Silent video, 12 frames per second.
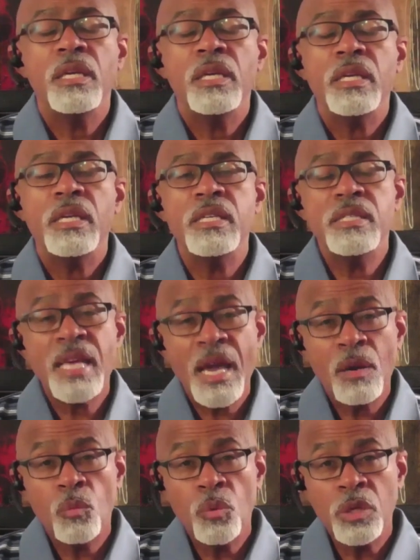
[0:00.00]
is that
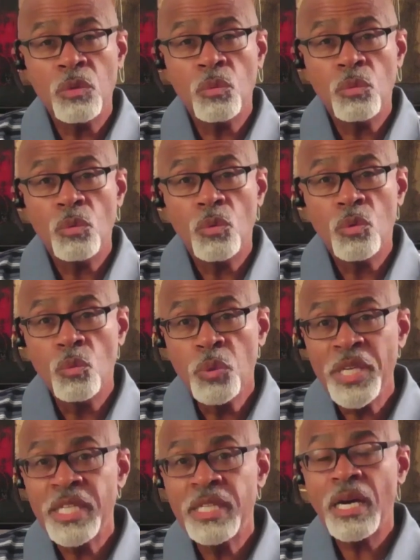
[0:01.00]
when
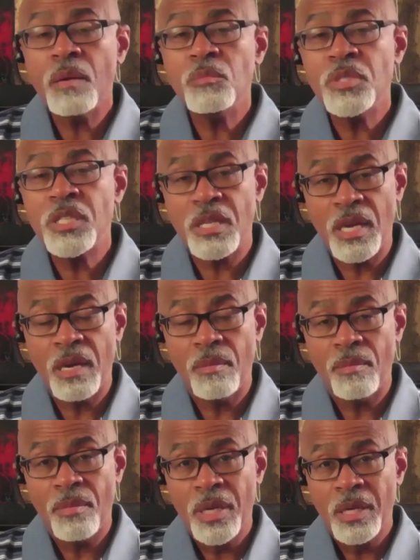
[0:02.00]
we come to them,
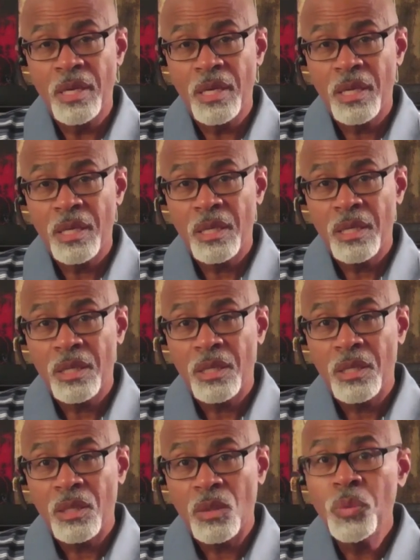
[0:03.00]

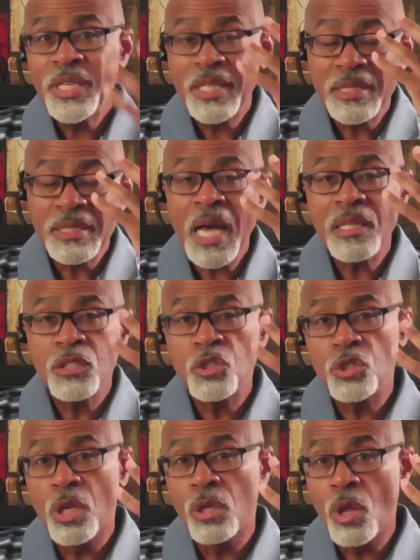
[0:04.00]
we acknowledge
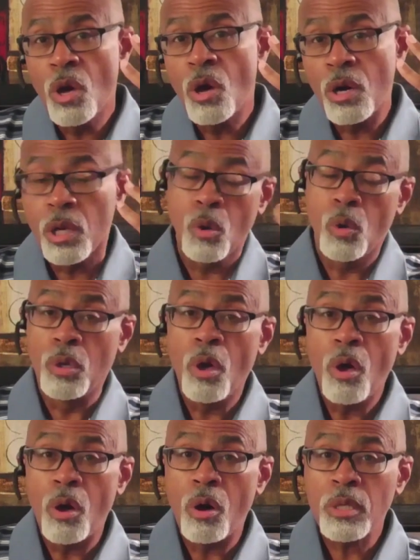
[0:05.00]
the log or
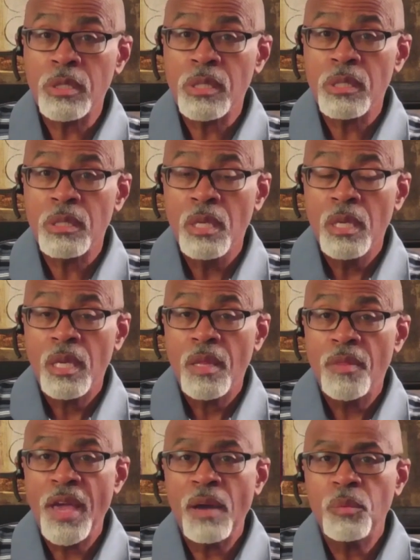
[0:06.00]
logs
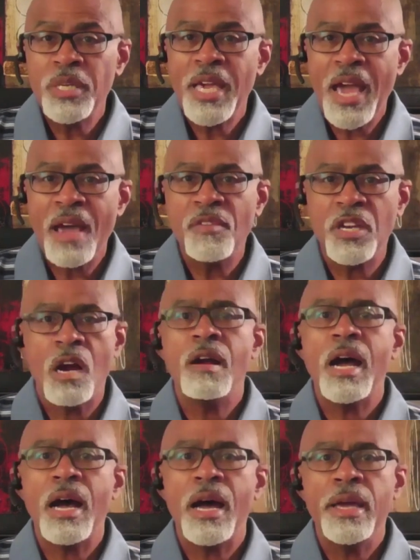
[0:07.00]
that we have in our
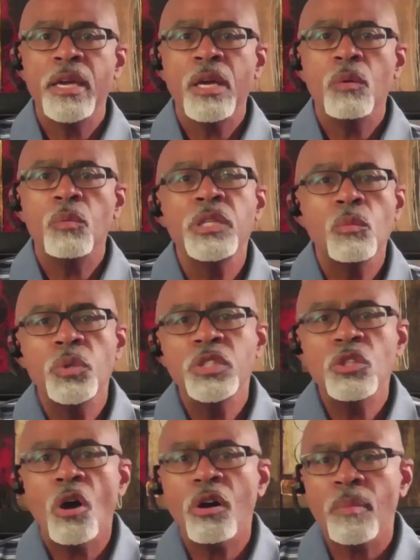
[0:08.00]
eye. We
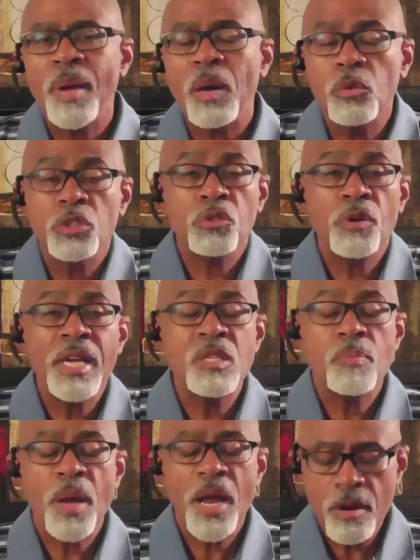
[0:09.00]
talk about, we're
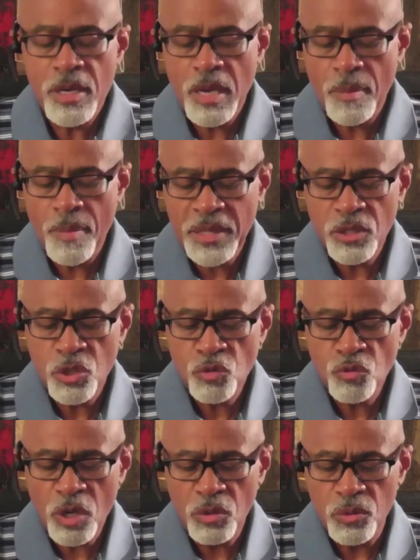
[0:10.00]
transparent about the
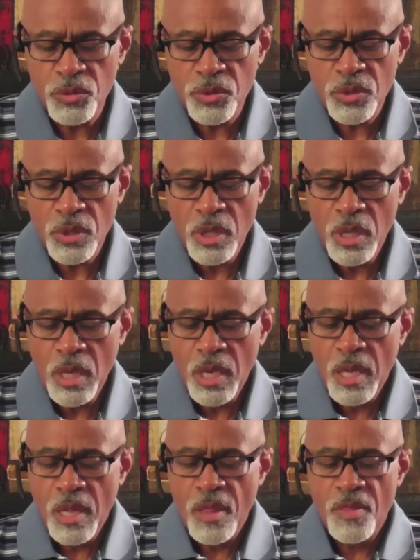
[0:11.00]
struggles
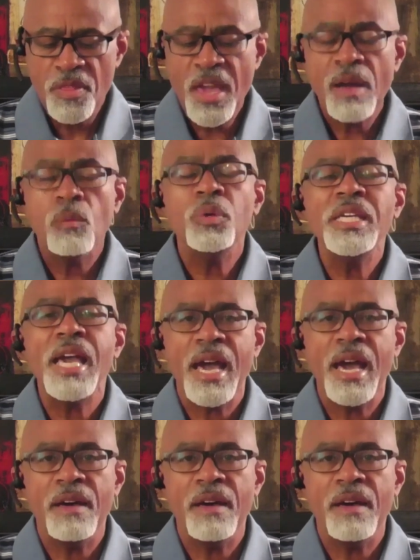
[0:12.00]
that we have.